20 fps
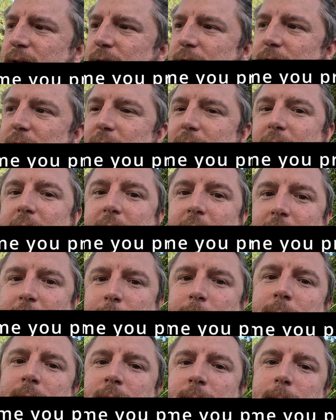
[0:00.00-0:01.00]
Then
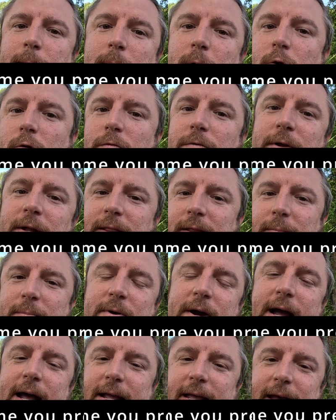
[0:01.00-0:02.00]
I'm moving the
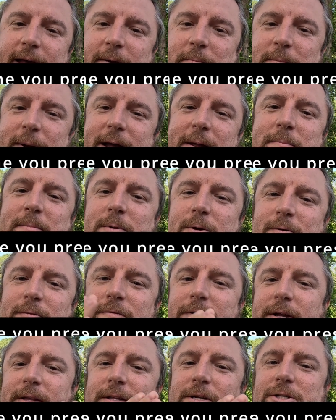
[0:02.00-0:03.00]
bracket by
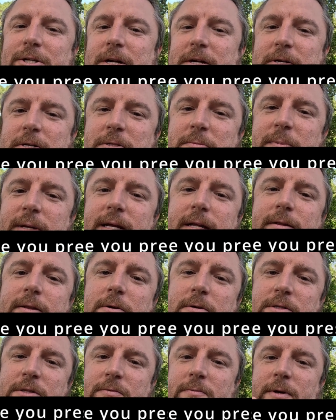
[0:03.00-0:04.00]
moving the shutter speed,
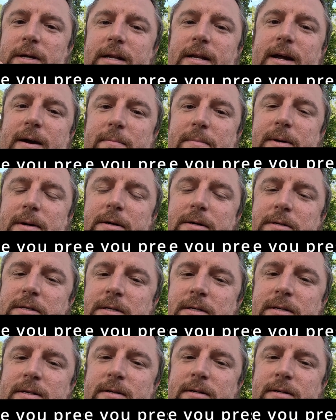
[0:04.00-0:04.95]
those 3 numbers,